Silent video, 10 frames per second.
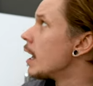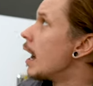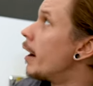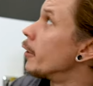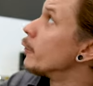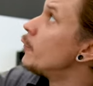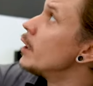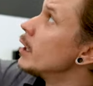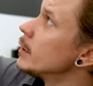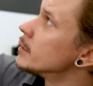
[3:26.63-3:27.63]
Our
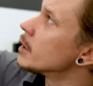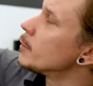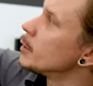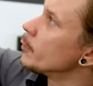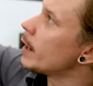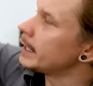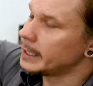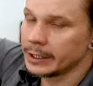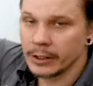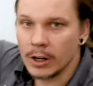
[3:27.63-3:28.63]
fill is gonna be right
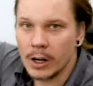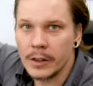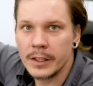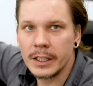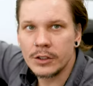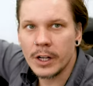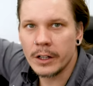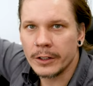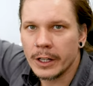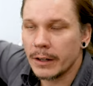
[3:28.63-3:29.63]
here on the trailer,